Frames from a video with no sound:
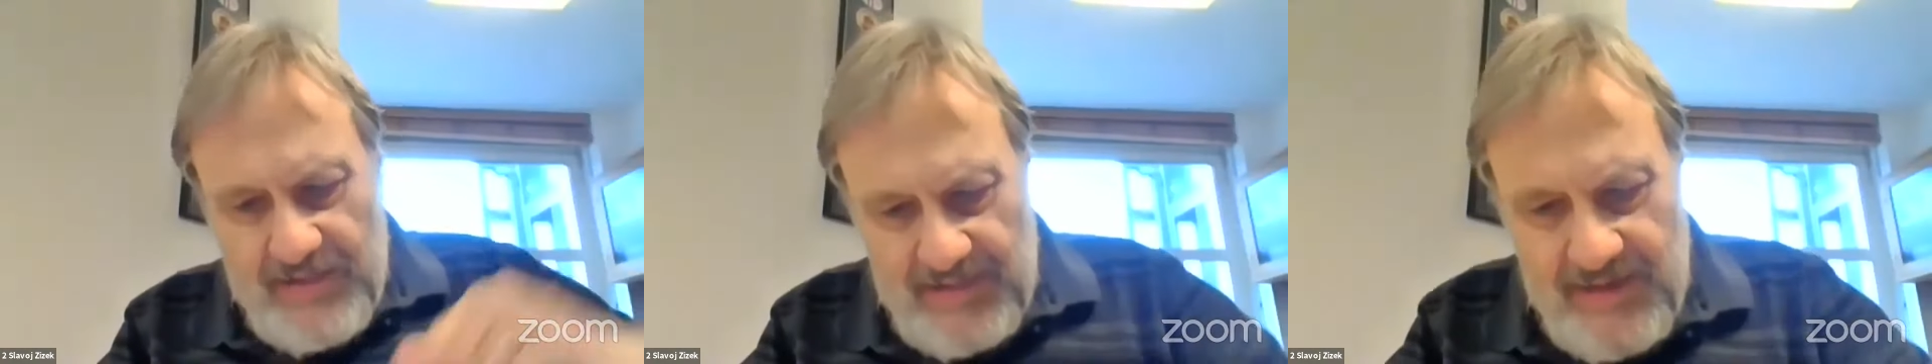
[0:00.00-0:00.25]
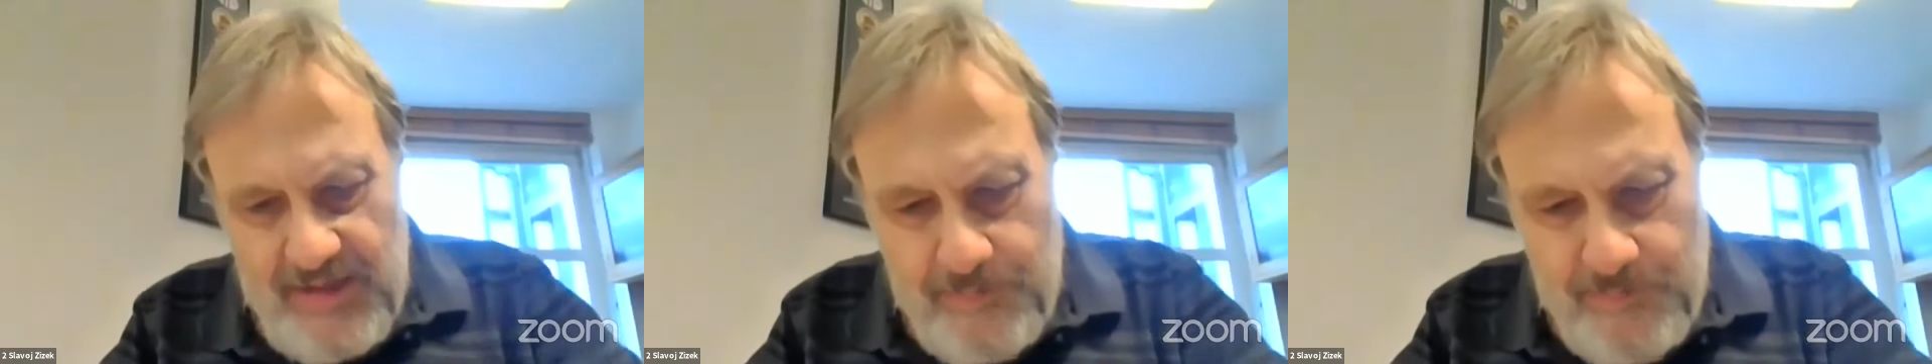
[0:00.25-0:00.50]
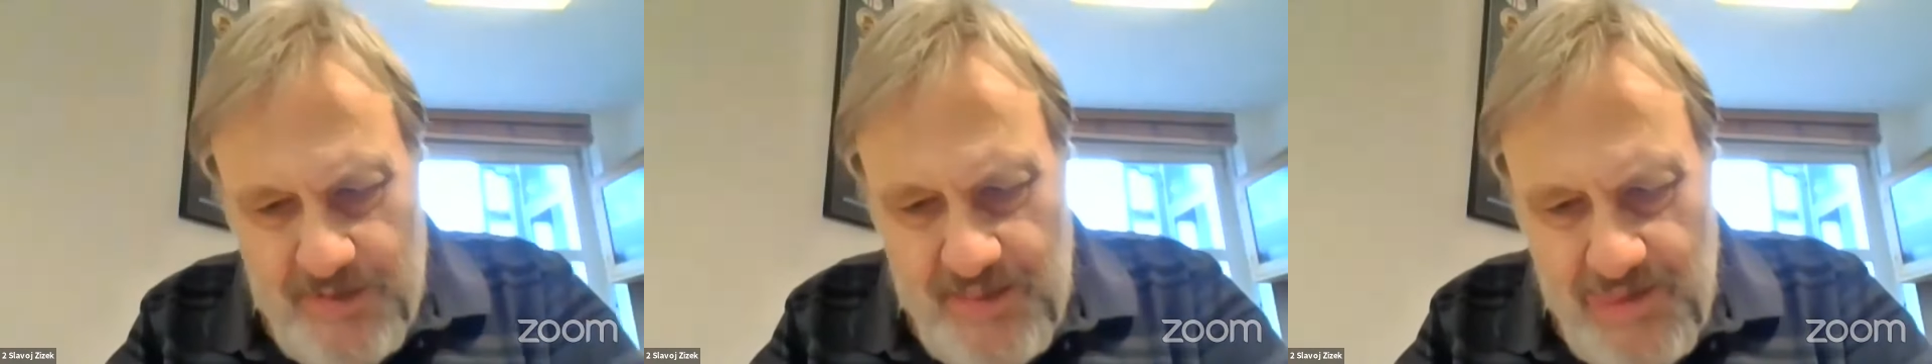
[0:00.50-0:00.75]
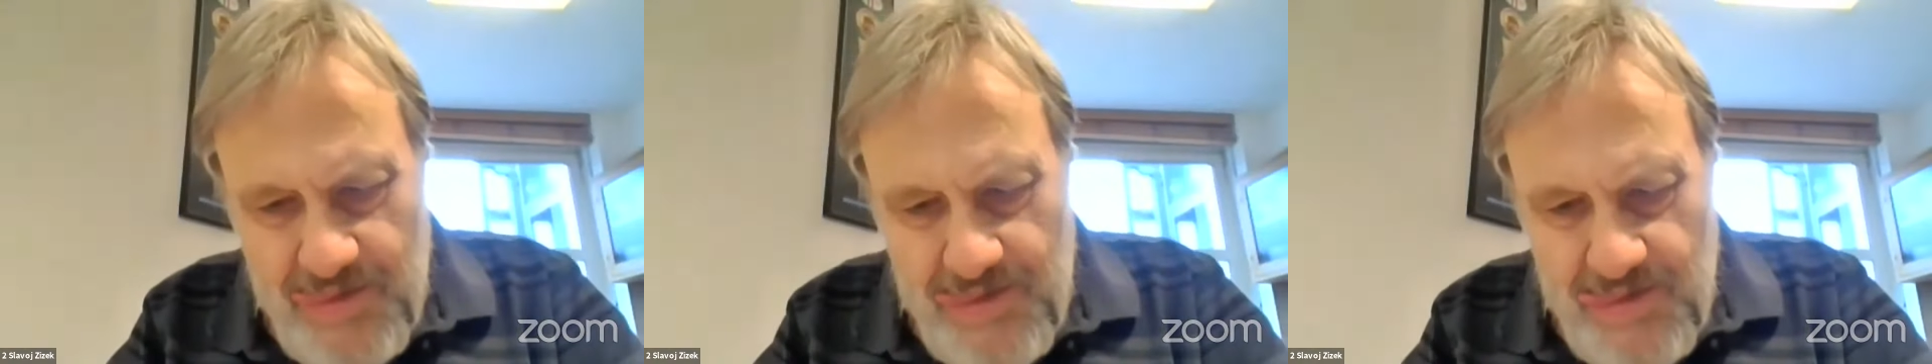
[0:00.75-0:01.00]
asleep,
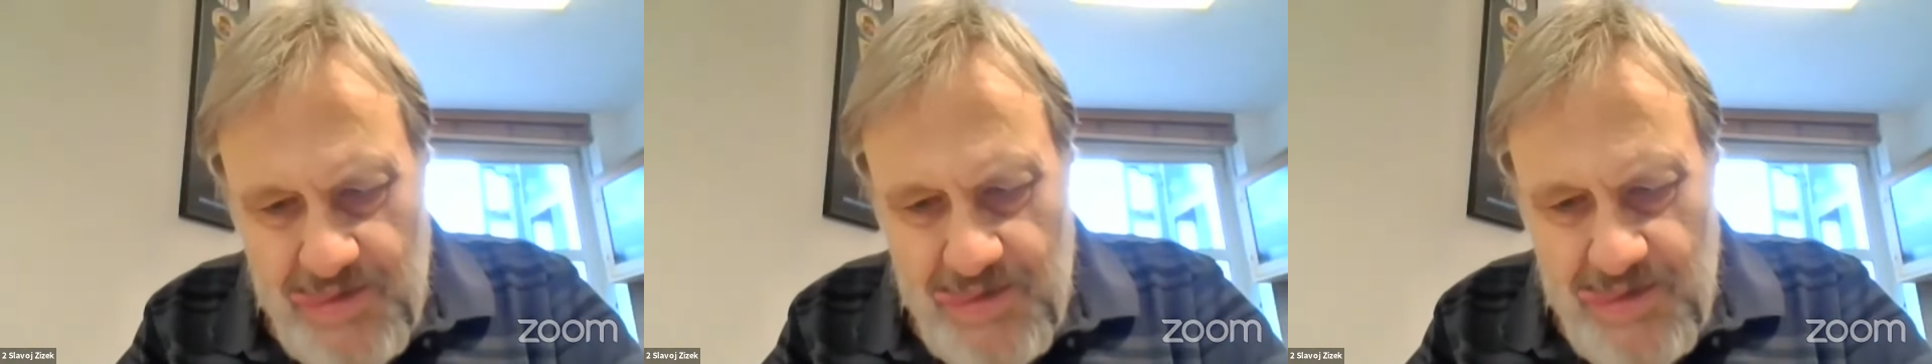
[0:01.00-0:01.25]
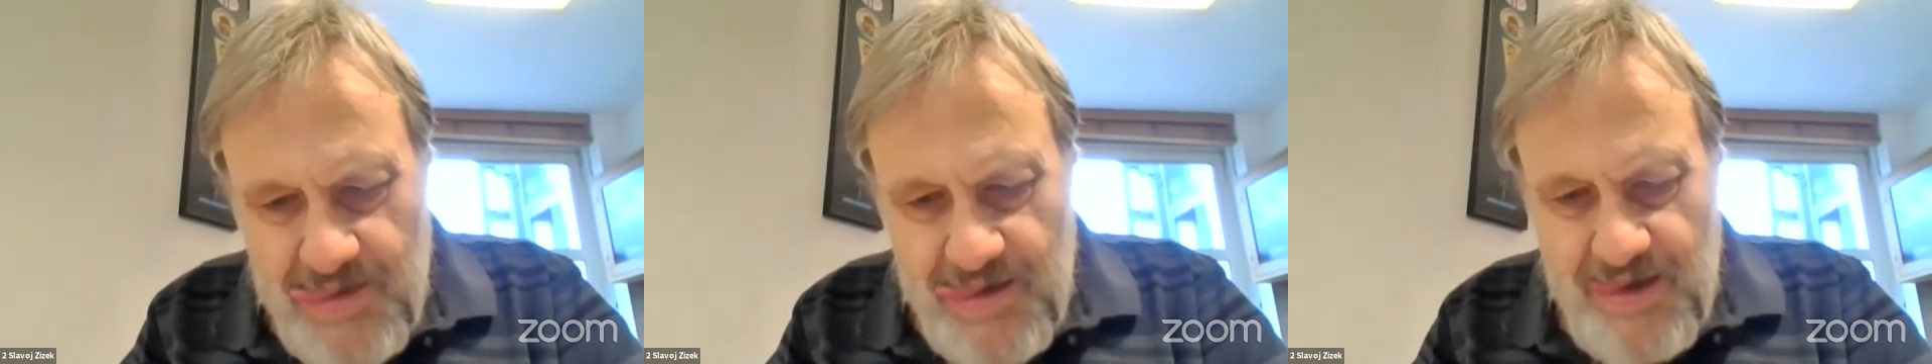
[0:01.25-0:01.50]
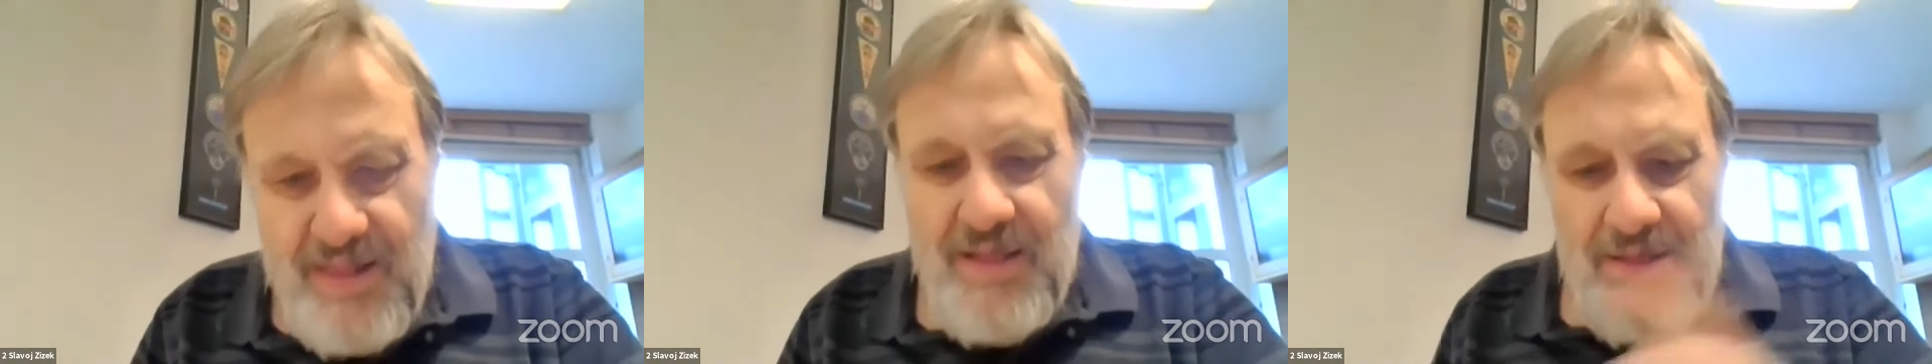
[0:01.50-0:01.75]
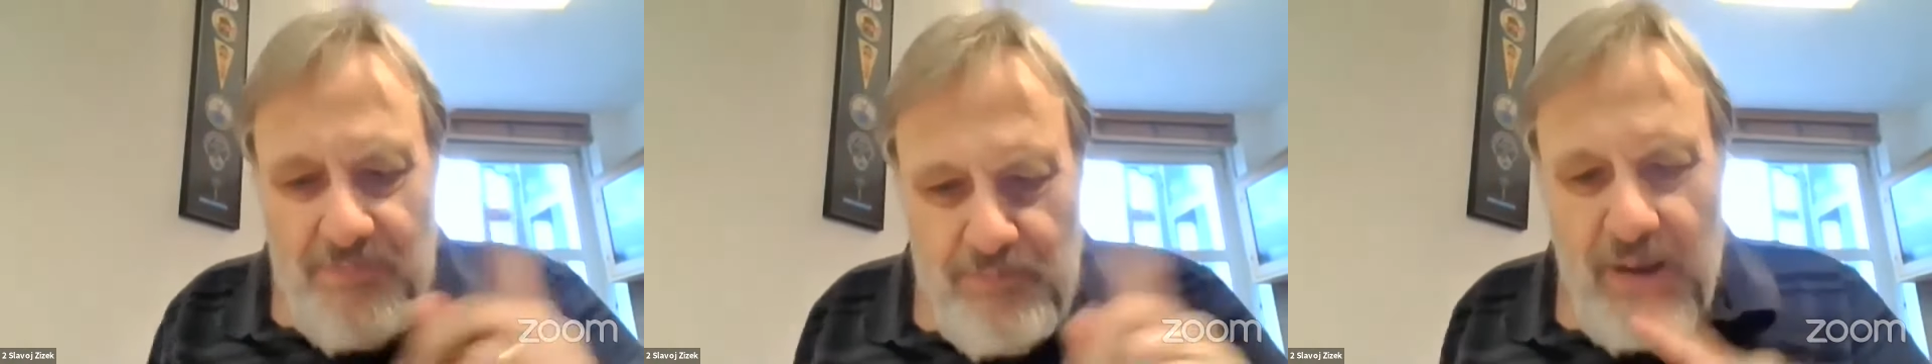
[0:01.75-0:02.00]

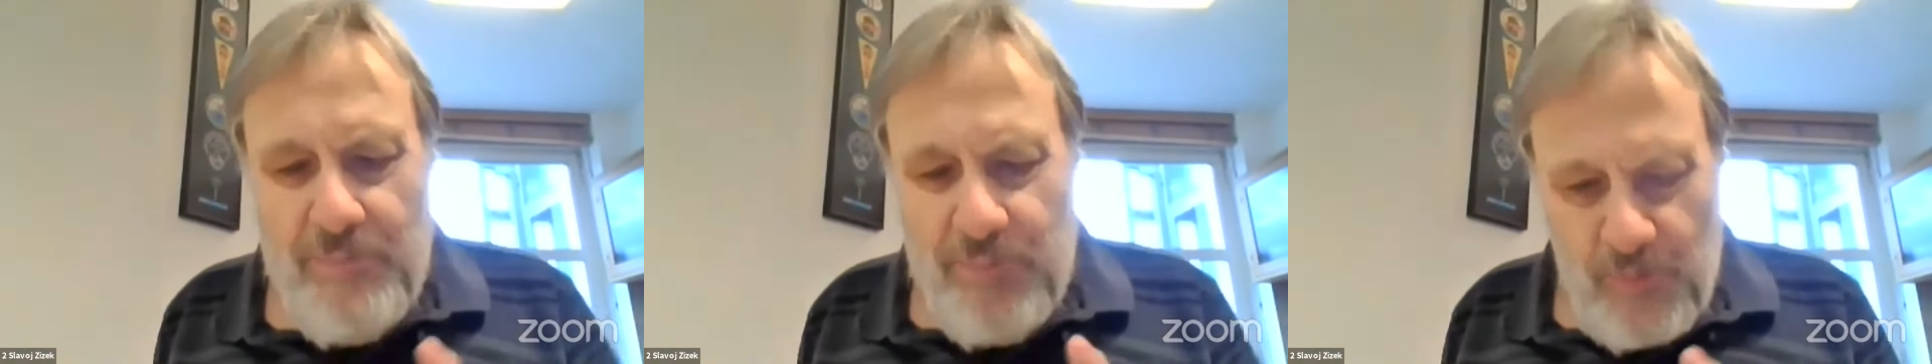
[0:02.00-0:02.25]
my